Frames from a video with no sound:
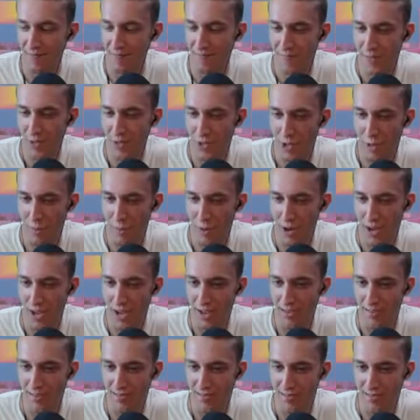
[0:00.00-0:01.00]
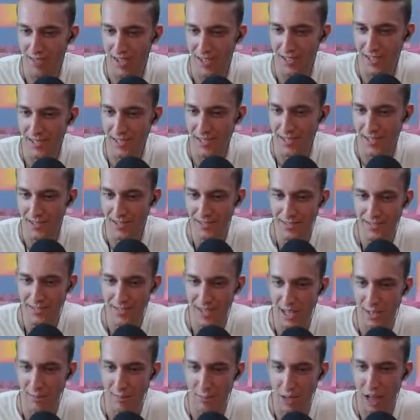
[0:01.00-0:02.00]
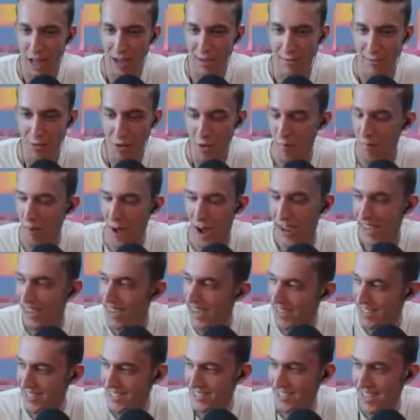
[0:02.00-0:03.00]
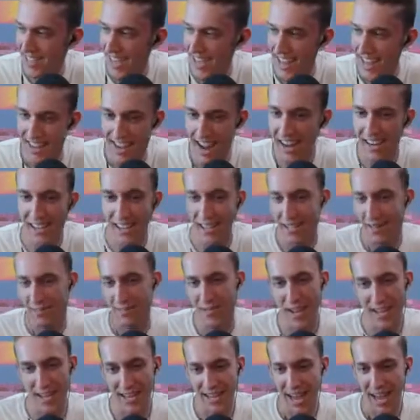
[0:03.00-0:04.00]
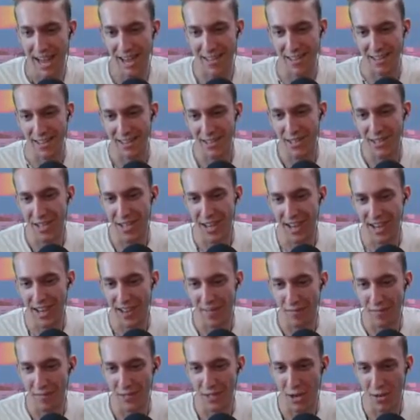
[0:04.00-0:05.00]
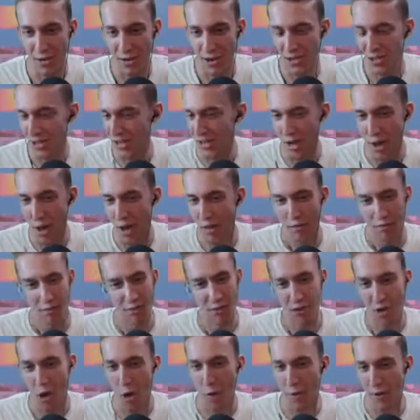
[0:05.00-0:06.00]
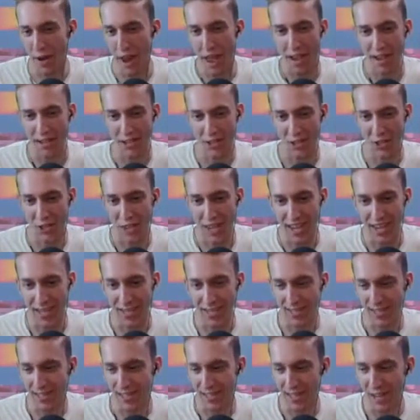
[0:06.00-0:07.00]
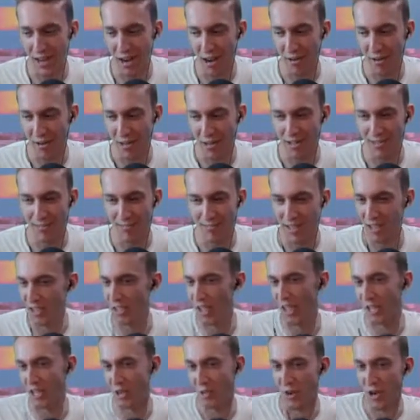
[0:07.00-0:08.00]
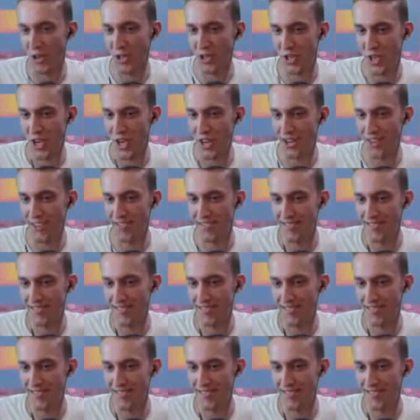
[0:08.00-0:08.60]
celebrity, his platform, I guess. Not because I'm taking him seriously. No, no one actually is. He's a rich kid.